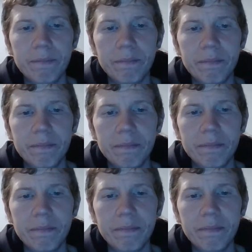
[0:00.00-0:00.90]

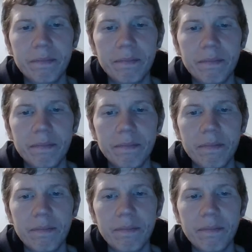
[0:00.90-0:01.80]

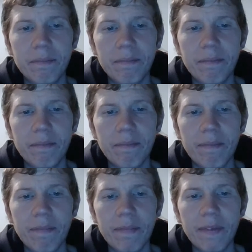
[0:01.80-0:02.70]

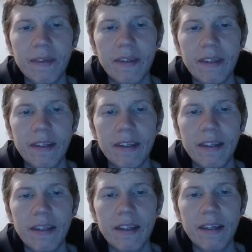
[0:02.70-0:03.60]

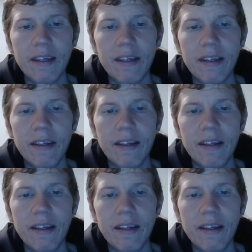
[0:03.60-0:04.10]
(silence)